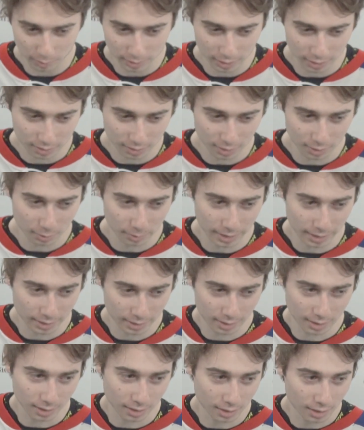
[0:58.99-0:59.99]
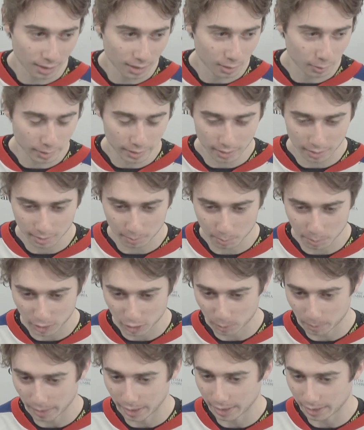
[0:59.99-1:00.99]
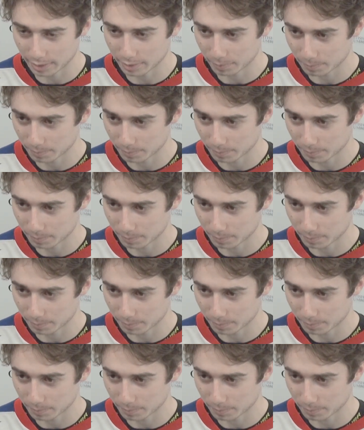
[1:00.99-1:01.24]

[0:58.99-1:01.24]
We just knew we had to push back.